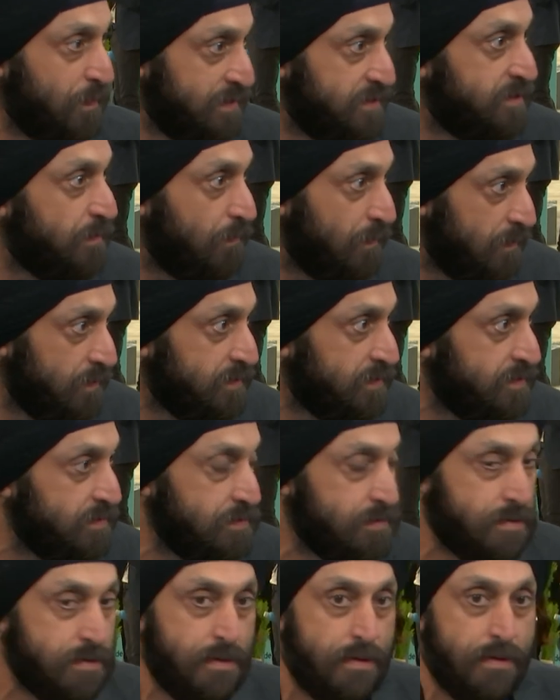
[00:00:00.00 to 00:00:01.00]
principles.
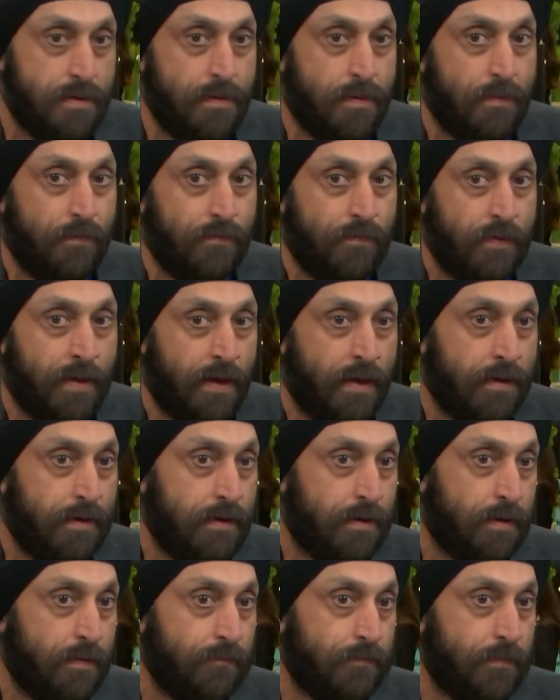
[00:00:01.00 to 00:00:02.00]
Yeah.
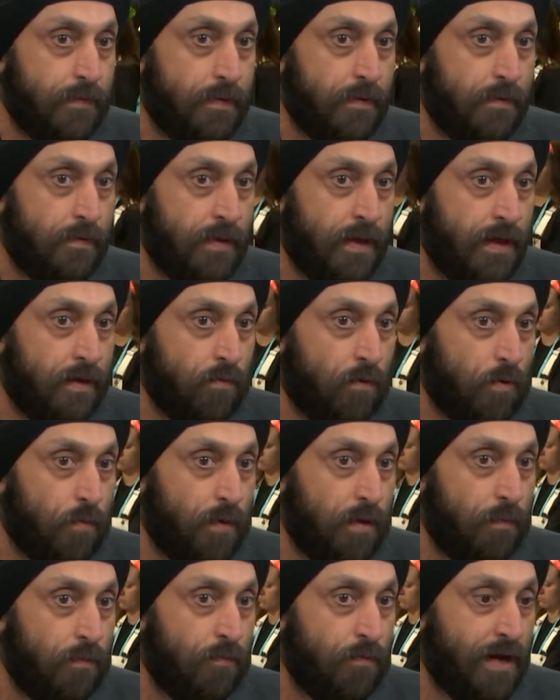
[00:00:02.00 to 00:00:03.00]
Then, then what
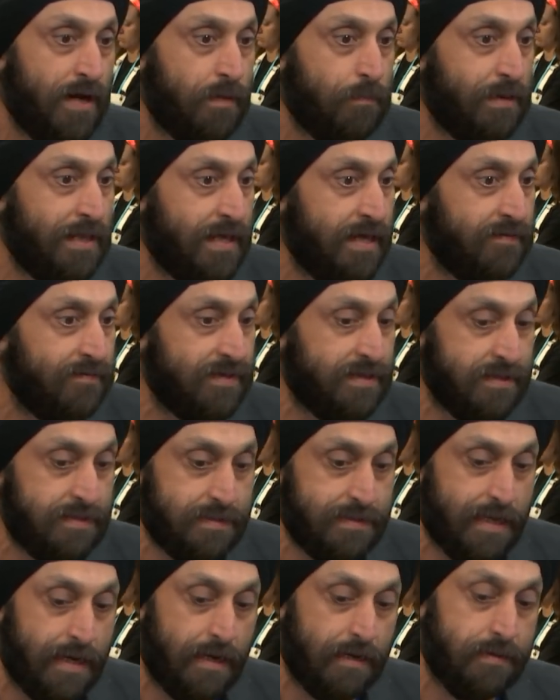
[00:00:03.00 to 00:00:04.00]
we really believe
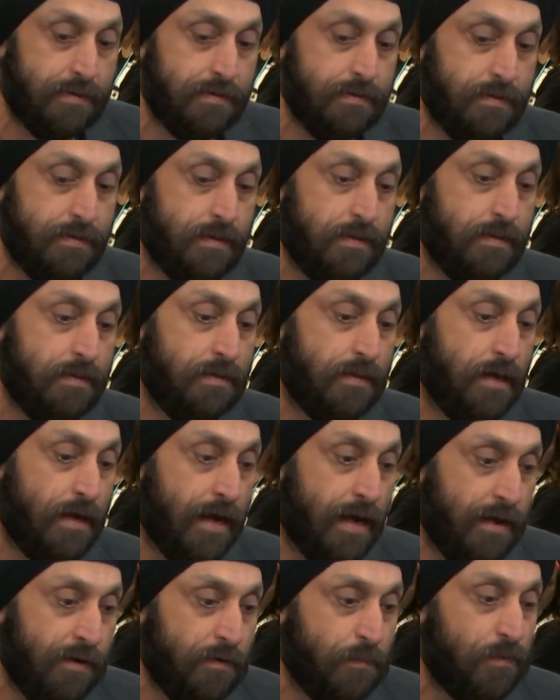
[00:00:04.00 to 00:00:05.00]
is that the
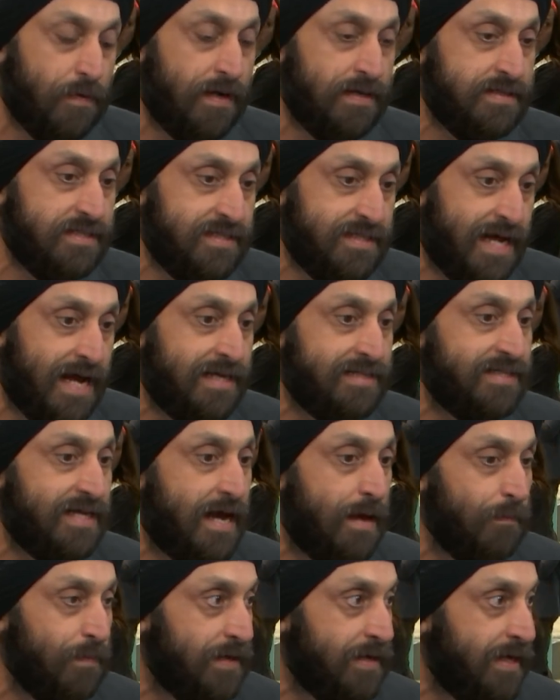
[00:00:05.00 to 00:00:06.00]
enterprise SaaS
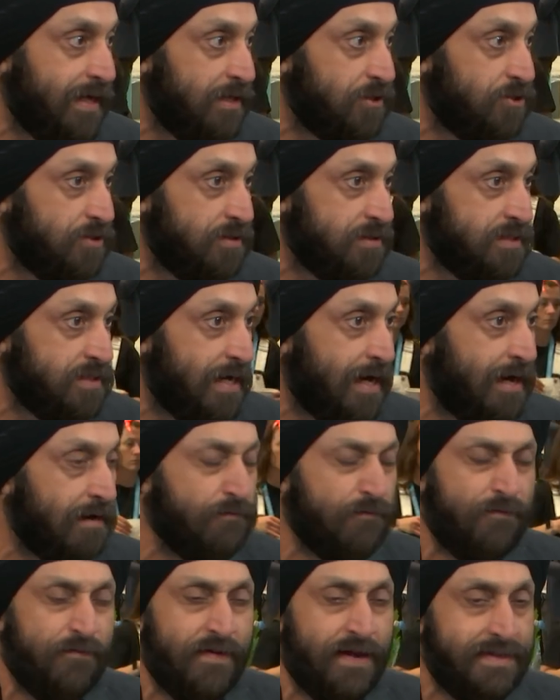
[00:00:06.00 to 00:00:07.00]
applications are
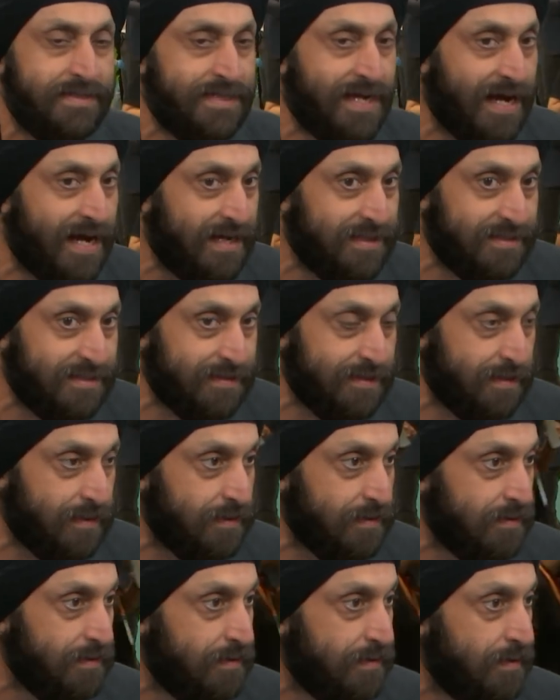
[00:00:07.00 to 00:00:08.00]
fantastic
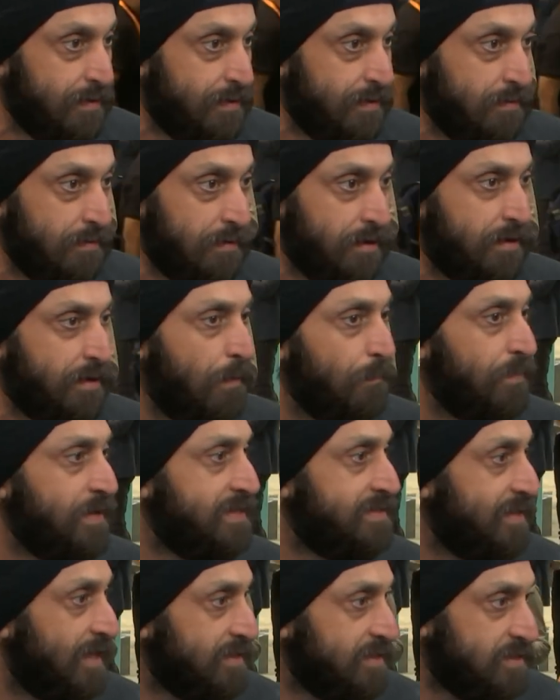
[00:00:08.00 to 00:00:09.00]

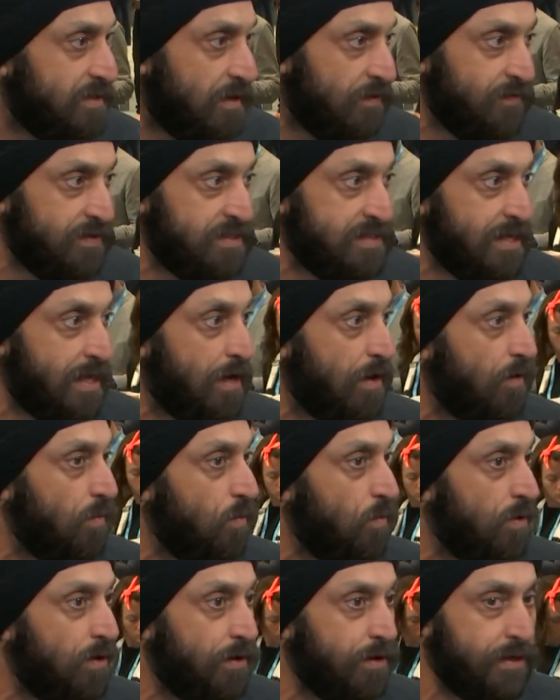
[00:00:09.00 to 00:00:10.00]
companies like
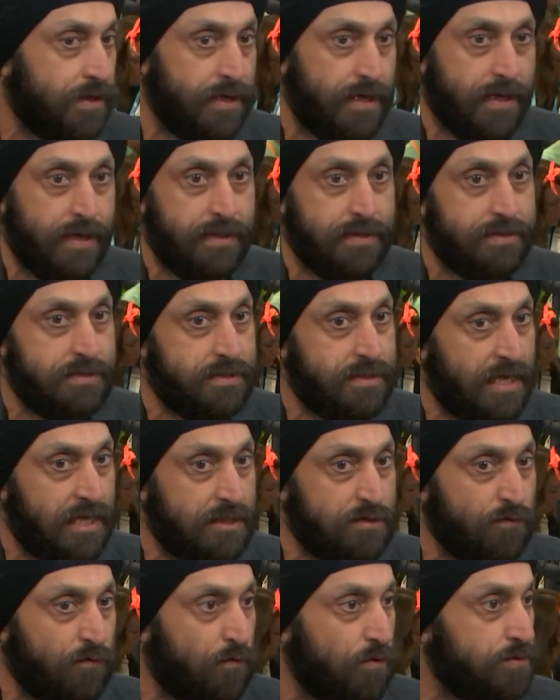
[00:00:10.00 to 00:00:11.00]
ServiceNow, Workday,
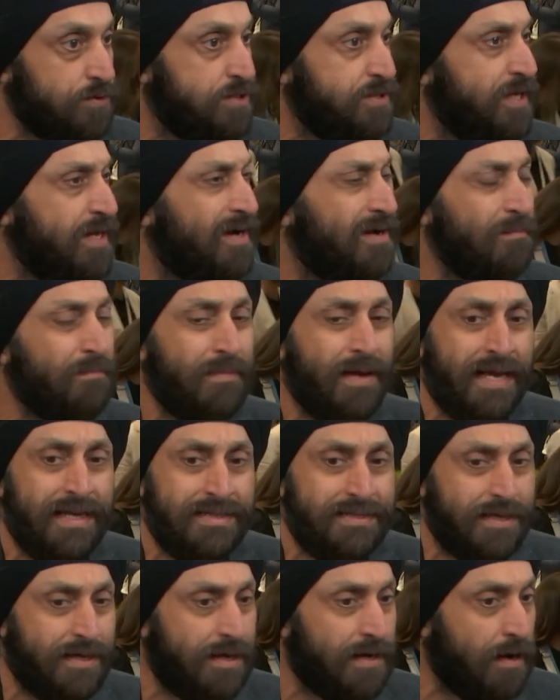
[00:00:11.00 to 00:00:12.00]
Salesforce, they're
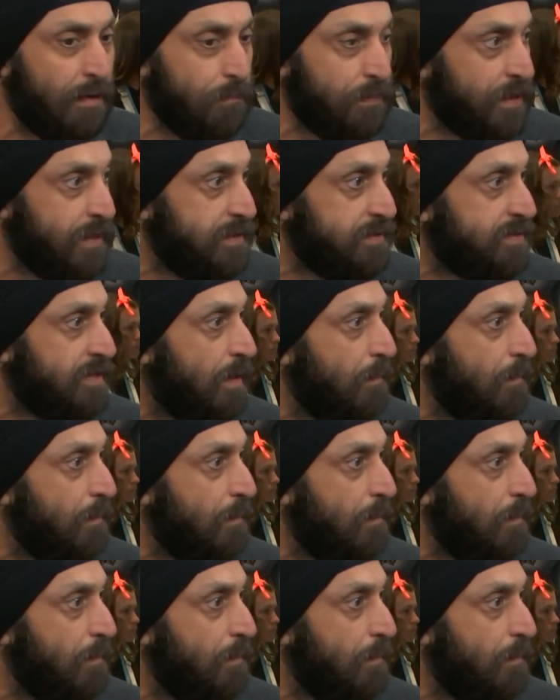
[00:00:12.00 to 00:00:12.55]
amazing companies,